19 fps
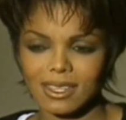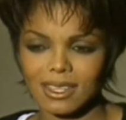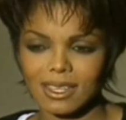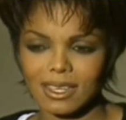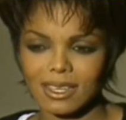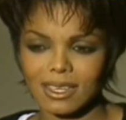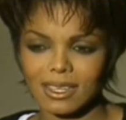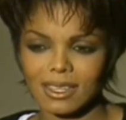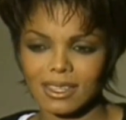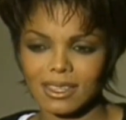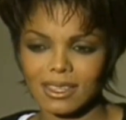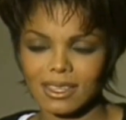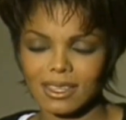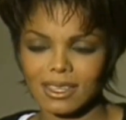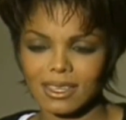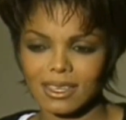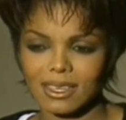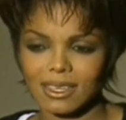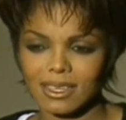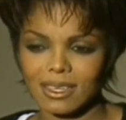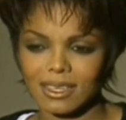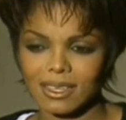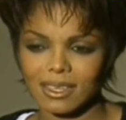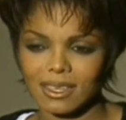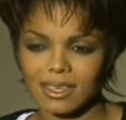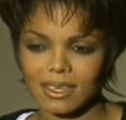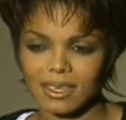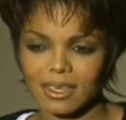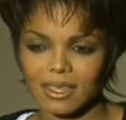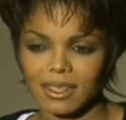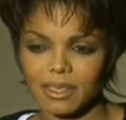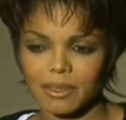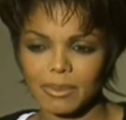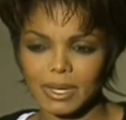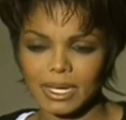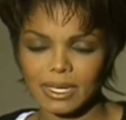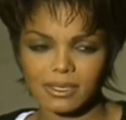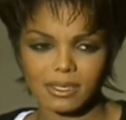
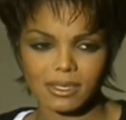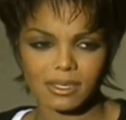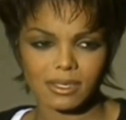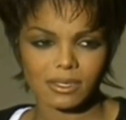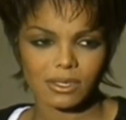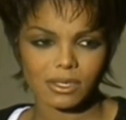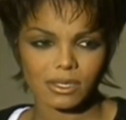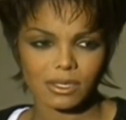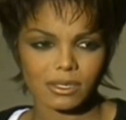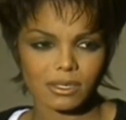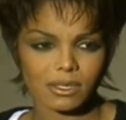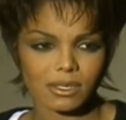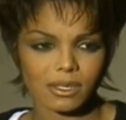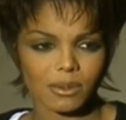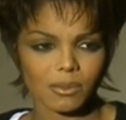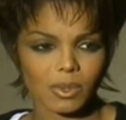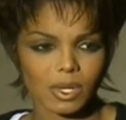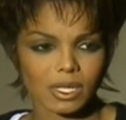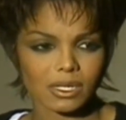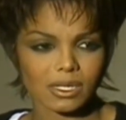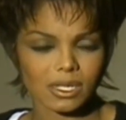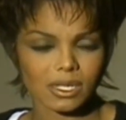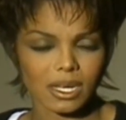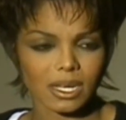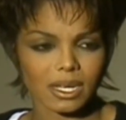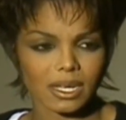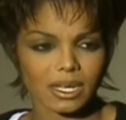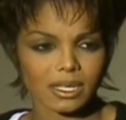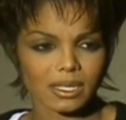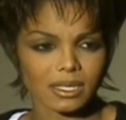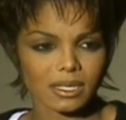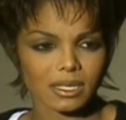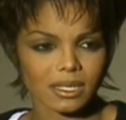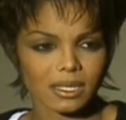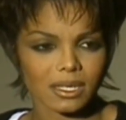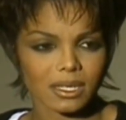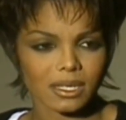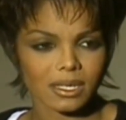the message and what it's
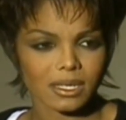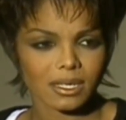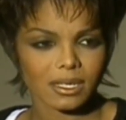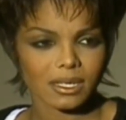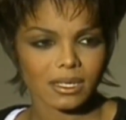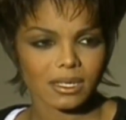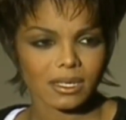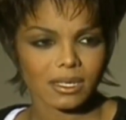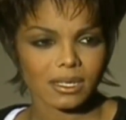saying.